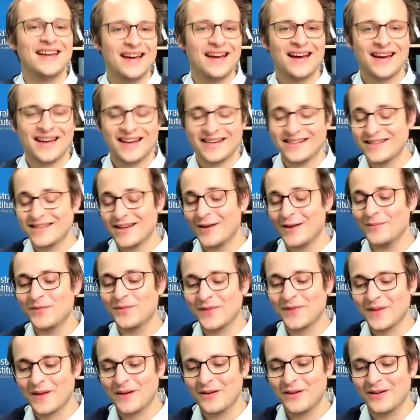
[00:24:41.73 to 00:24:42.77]
and
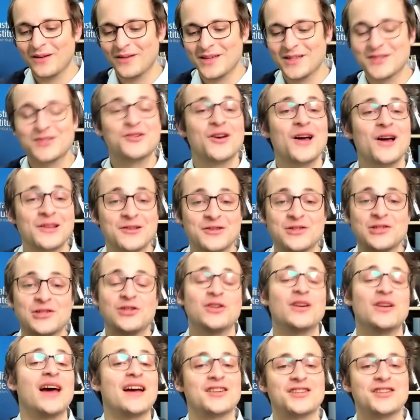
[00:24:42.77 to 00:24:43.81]
the Australian
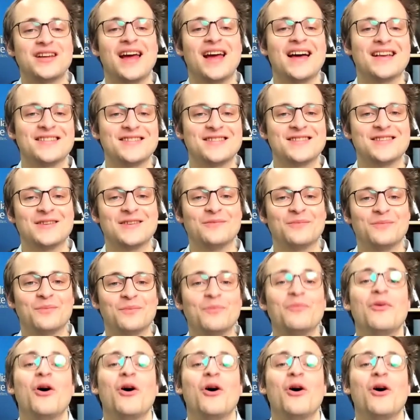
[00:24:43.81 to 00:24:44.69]
Institute actually has some